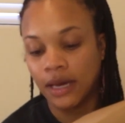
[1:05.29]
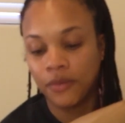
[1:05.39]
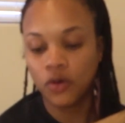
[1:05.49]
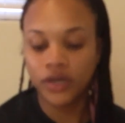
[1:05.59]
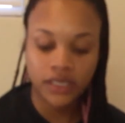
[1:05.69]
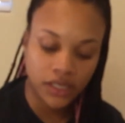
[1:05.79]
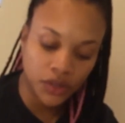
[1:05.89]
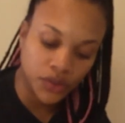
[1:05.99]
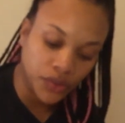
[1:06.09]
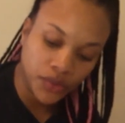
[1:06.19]
I'm going
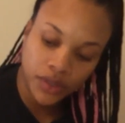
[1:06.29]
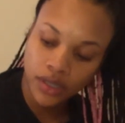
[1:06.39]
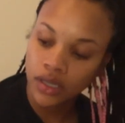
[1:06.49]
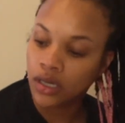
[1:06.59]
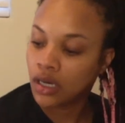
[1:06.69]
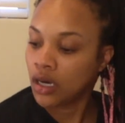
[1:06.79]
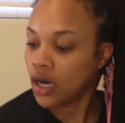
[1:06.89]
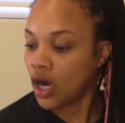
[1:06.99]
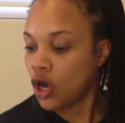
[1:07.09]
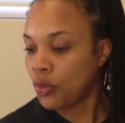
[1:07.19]
to
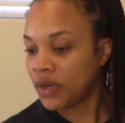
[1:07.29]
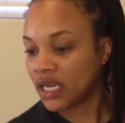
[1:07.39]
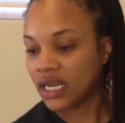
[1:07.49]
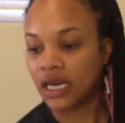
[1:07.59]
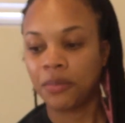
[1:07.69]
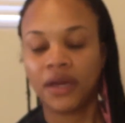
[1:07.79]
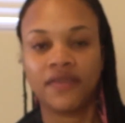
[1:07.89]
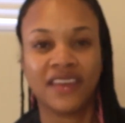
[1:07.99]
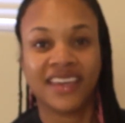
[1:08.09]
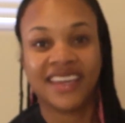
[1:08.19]
open it up
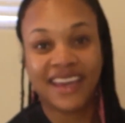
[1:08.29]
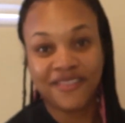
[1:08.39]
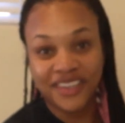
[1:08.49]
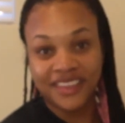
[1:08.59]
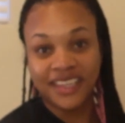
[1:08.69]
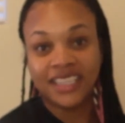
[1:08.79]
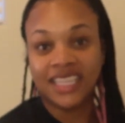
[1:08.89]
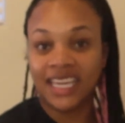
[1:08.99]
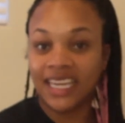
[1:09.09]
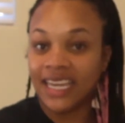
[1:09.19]
and then get everything
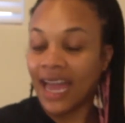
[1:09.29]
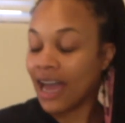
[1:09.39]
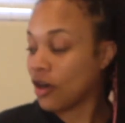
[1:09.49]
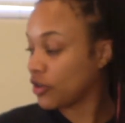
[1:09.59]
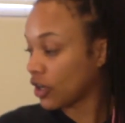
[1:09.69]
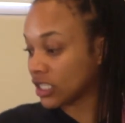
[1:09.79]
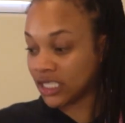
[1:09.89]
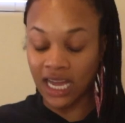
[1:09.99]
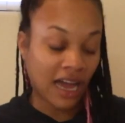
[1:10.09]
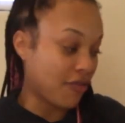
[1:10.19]
laid out. Y'all can
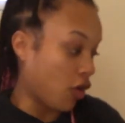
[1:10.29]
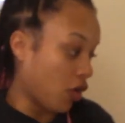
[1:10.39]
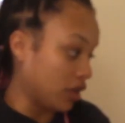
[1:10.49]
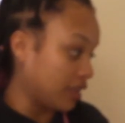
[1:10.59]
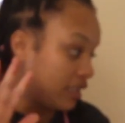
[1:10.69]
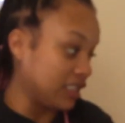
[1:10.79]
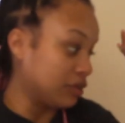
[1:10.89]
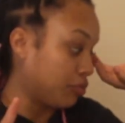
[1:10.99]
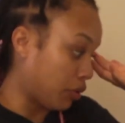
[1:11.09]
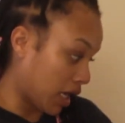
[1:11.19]
see I have all of these
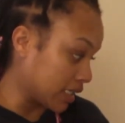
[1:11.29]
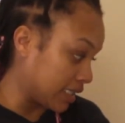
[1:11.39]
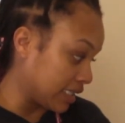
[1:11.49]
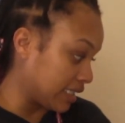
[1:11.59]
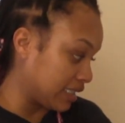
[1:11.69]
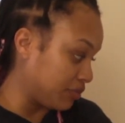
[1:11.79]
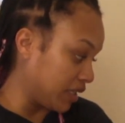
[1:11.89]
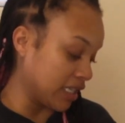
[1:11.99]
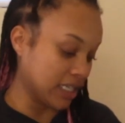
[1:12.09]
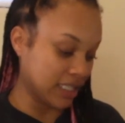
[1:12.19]
boxes
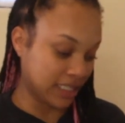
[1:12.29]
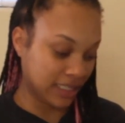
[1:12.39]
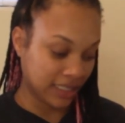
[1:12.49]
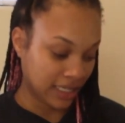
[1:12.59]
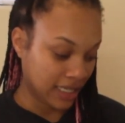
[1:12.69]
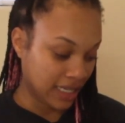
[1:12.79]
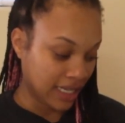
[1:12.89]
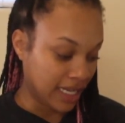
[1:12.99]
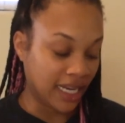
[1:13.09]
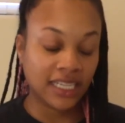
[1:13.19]
because
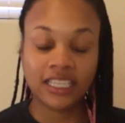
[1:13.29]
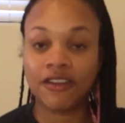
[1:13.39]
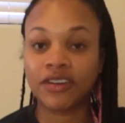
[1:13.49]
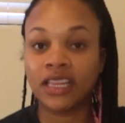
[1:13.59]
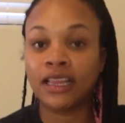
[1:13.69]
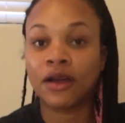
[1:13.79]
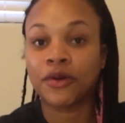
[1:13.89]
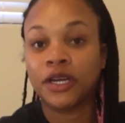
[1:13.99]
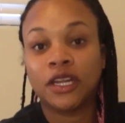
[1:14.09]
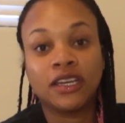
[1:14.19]
it is everything that
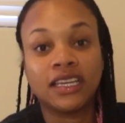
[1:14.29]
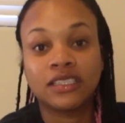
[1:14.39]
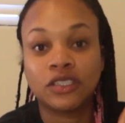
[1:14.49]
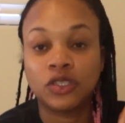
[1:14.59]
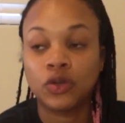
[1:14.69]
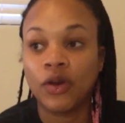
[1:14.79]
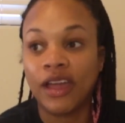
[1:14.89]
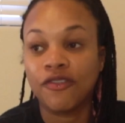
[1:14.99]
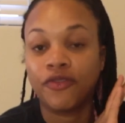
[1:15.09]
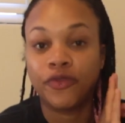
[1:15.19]
we're gonna need to do
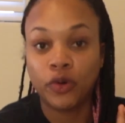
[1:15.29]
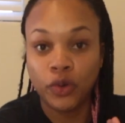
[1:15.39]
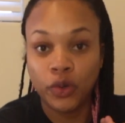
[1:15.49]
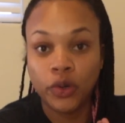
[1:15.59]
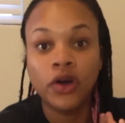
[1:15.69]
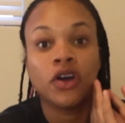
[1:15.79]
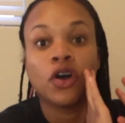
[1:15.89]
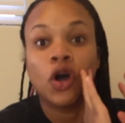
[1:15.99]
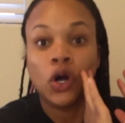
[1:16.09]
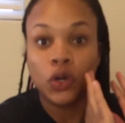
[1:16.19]
a full
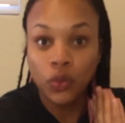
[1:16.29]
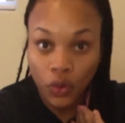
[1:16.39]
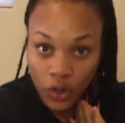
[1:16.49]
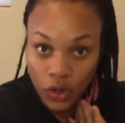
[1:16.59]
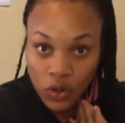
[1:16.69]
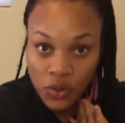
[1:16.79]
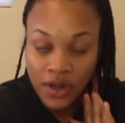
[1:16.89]
grow.